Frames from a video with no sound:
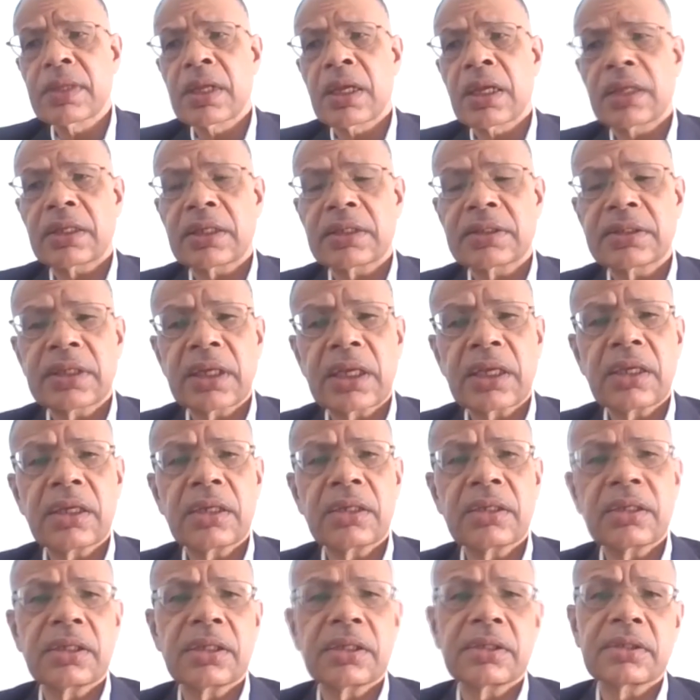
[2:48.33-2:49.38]
The
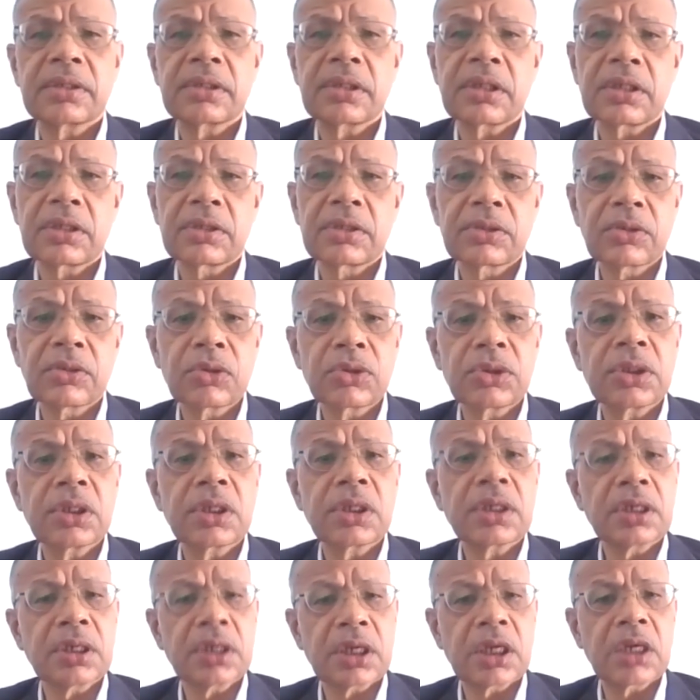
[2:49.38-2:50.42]
second is social
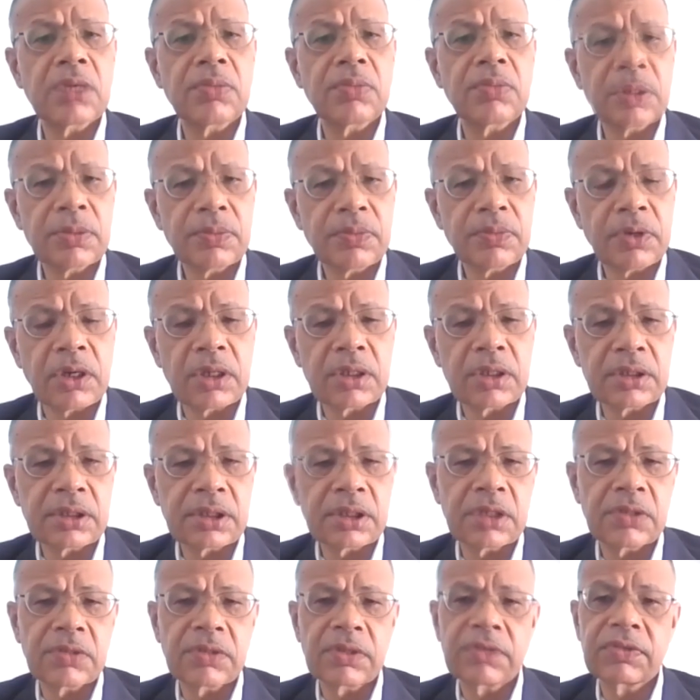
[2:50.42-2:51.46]
containment
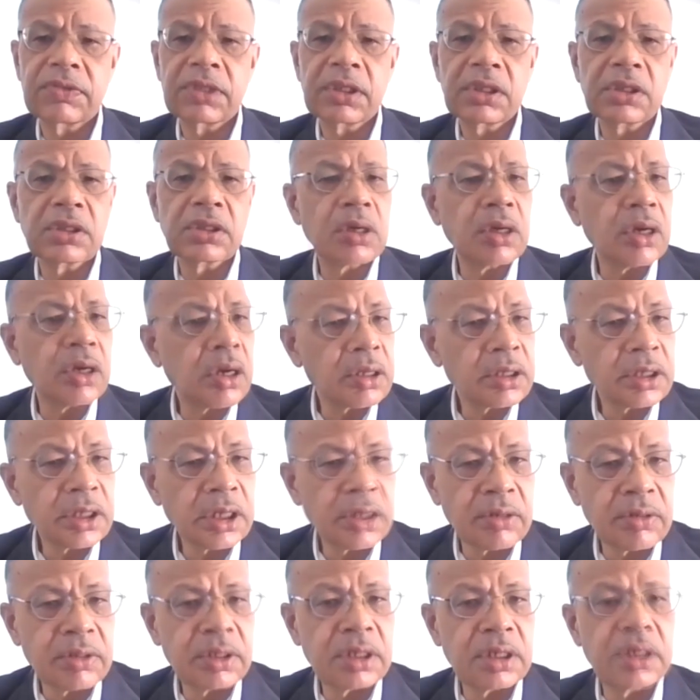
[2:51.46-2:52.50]
policies. We've seen the
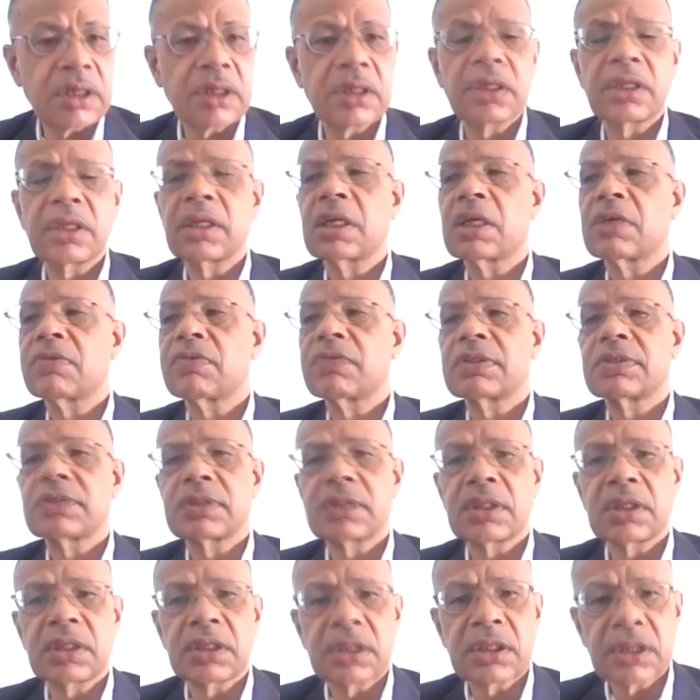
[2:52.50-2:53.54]
lockdown in India. We've
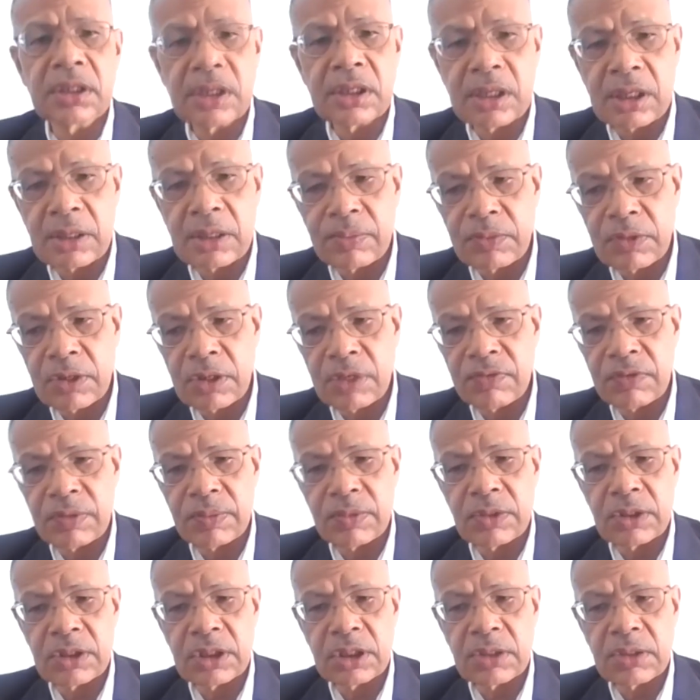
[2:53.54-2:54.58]
seen it in a number of
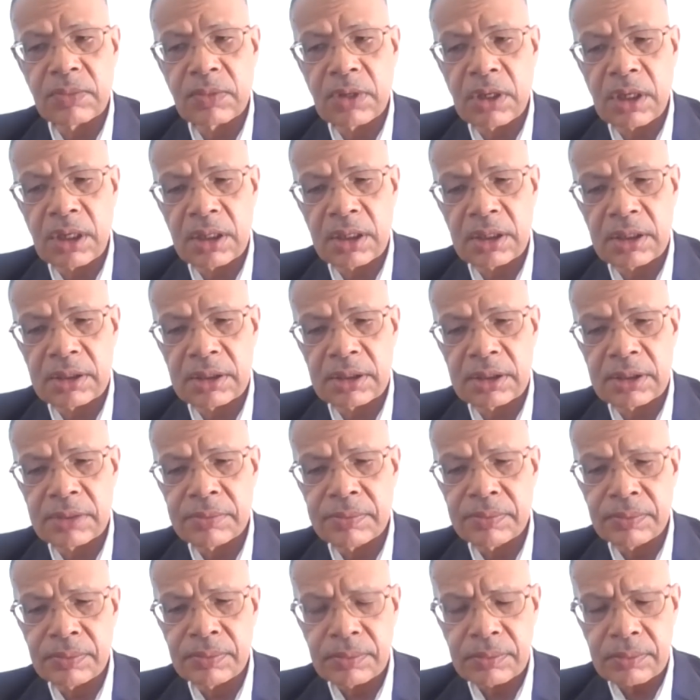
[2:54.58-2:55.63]
emerging markets.
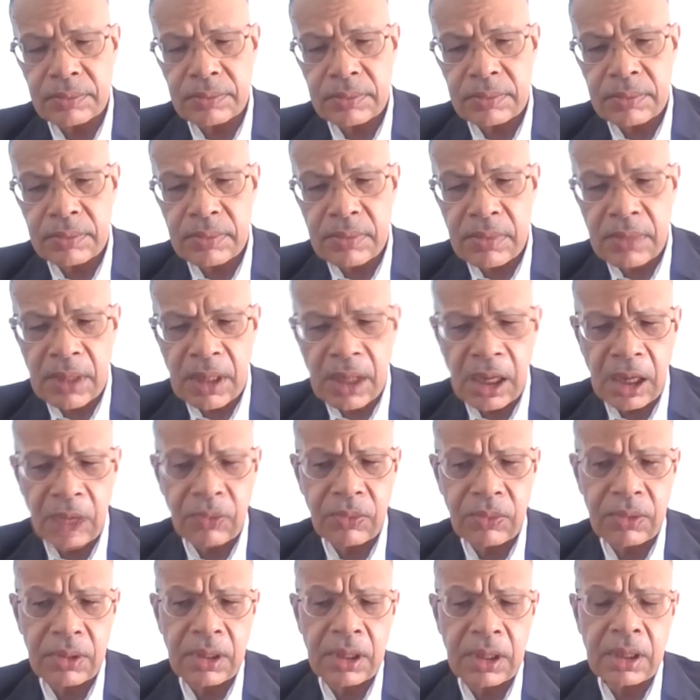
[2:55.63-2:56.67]
And
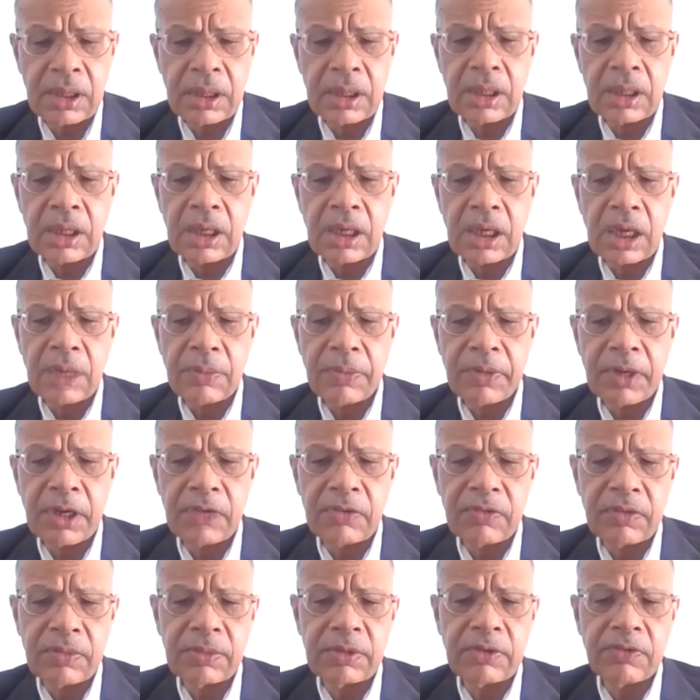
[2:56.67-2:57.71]

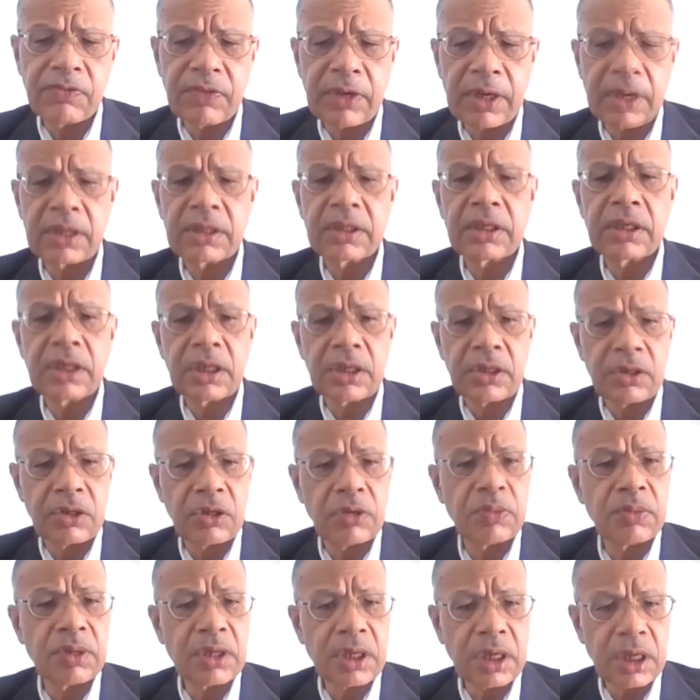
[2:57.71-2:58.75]
apart from the fact that
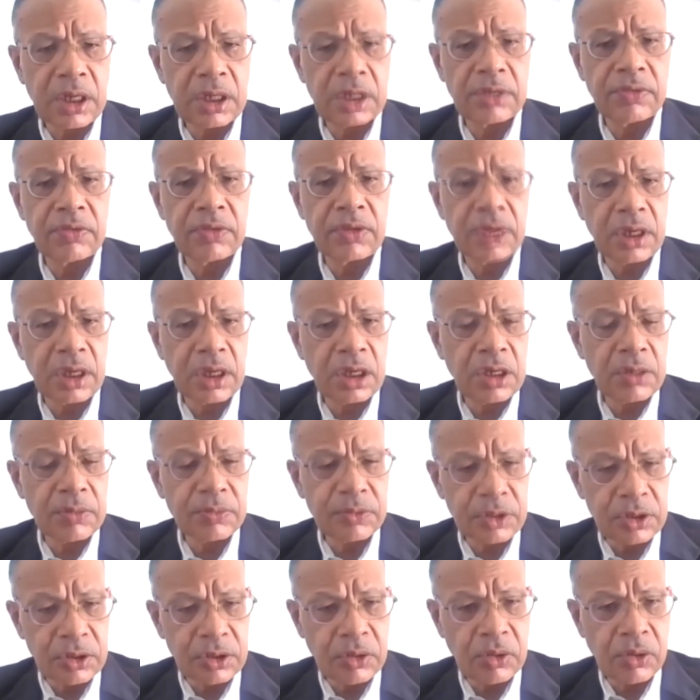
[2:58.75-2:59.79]
economic activity
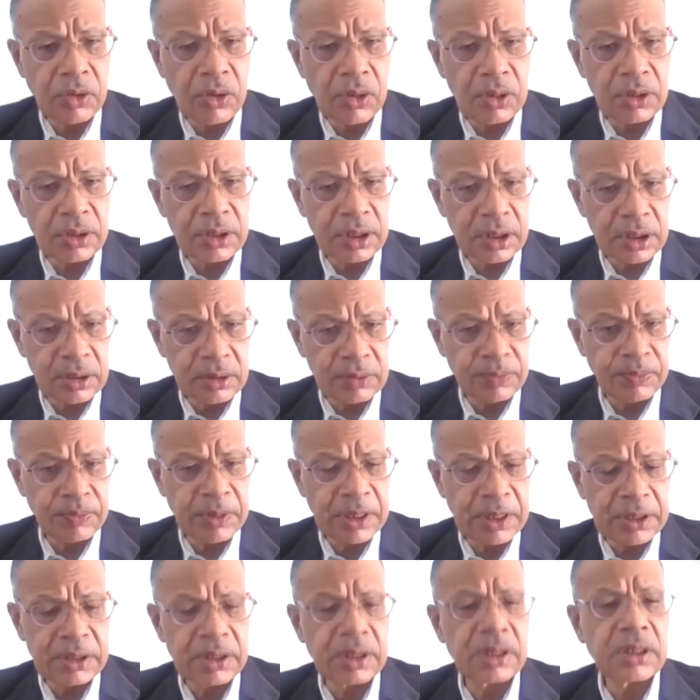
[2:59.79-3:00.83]
comes to a halt, and
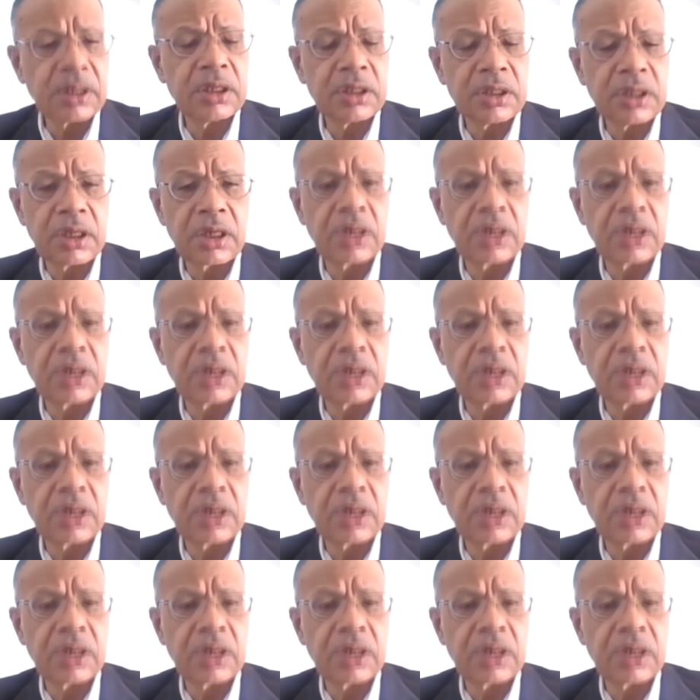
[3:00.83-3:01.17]
basically the